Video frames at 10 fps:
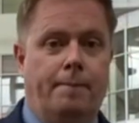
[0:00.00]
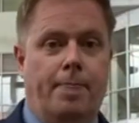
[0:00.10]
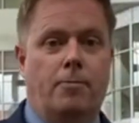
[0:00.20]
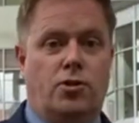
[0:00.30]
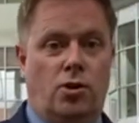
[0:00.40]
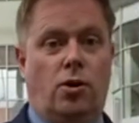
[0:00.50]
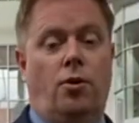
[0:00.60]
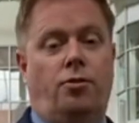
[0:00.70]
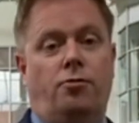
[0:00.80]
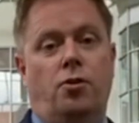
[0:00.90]
which I'll
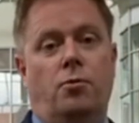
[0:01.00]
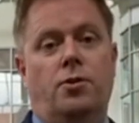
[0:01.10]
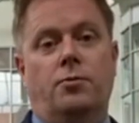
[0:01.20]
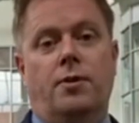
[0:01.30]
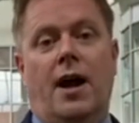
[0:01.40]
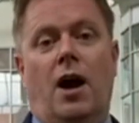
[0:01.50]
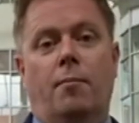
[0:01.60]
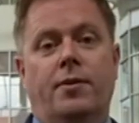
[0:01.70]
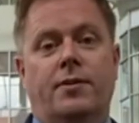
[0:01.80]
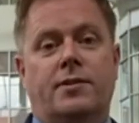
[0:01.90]
go through with you now,
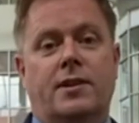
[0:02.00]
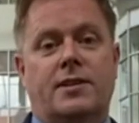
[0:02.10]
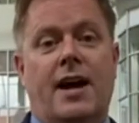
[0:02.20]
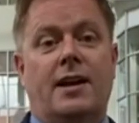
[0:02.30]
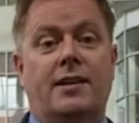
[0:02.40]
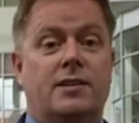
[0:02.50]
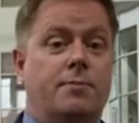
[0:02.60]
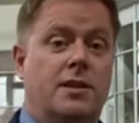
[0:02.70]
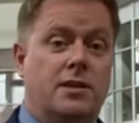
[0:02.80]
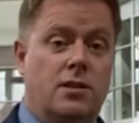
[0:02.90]
but sadly this
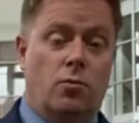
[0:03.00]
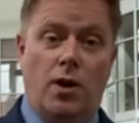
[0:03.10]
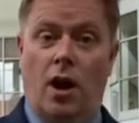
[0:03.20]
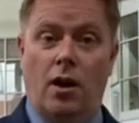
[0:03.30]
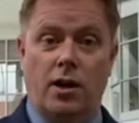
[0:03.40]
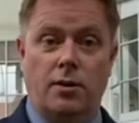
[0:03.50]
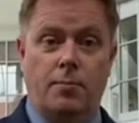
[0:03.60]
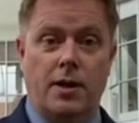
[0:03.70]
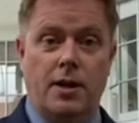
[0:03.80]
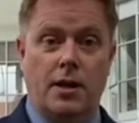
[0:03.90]
means that we are going to
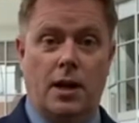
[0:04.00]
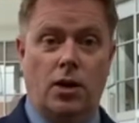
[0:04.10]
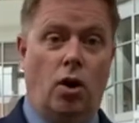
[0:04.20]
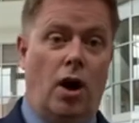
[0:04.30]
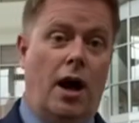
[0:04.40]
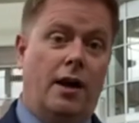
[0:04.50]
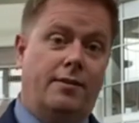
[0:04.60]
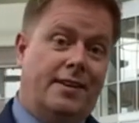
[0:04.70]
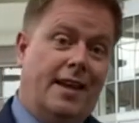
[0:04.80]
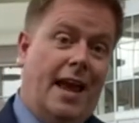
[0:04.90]
be not
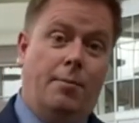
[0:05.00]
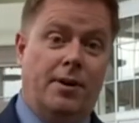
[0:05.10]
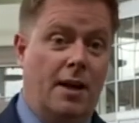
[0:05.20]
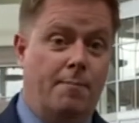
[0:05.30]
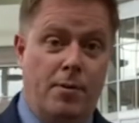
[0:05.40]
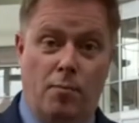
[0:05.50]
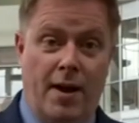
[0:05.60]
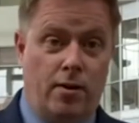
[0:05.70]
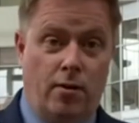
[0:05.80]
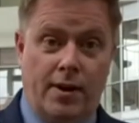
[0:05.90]
able to get people
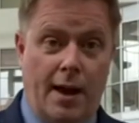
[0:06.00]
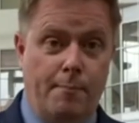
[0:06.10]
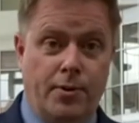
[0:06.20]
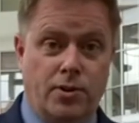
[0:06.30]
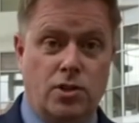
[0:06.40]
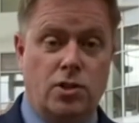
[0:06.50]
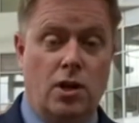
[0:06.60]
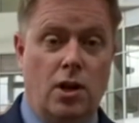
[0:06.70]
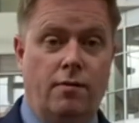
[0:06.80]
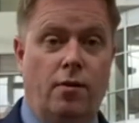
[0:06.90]
back on campus
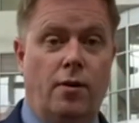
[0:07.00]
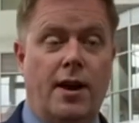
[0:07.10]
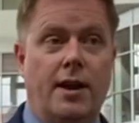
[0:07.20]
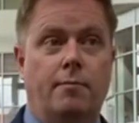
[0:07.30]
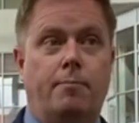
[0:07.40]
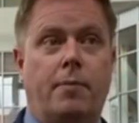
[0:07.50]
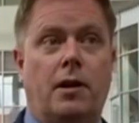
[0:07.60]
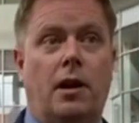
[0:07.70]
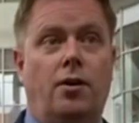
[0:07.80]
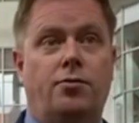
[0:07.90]
for
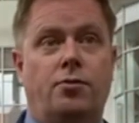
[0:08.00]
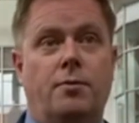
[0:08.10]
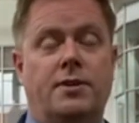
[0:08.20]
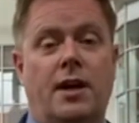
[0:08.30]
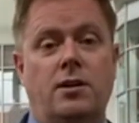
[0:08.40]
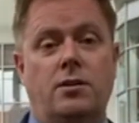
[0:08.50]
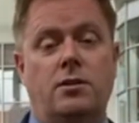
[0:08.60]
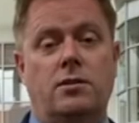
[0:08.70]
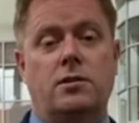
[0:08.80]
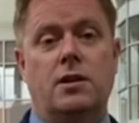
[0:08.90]
in-classroom
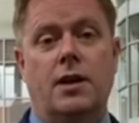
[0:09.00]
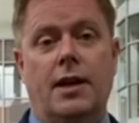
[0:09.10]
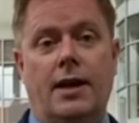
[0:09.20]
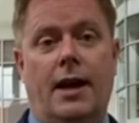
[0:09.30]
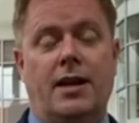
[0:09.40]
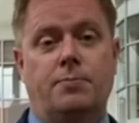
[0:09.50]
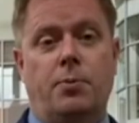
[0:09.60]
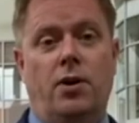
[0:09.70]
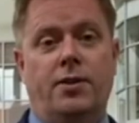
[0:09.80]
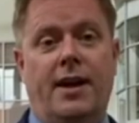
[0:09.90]
attendance as
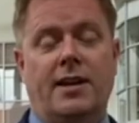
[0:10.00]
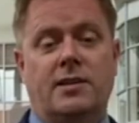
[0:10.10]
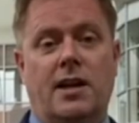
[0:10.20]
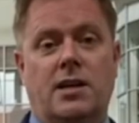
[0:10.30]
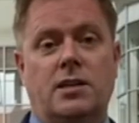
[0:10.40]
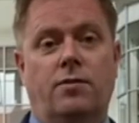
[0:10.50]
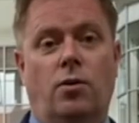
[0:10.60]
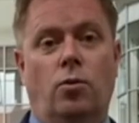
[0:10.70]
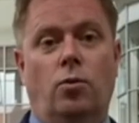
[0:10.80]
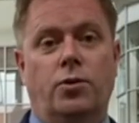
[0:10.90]
per that executive
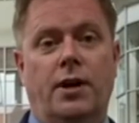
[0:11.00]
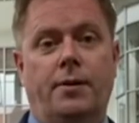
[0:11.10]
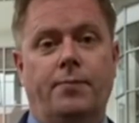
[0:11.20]
order,